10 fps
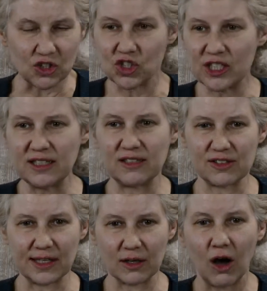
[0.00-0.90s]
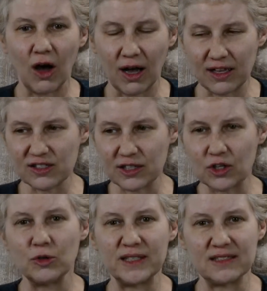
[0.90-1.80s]
the genes that cause the
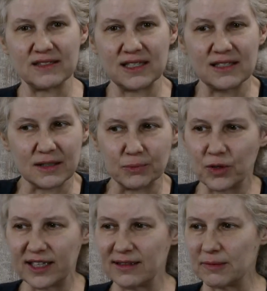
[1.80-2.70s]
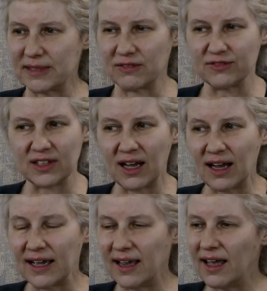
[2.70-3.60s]
human disease and putting them in the
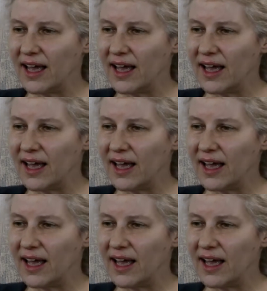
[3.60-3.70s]
fly.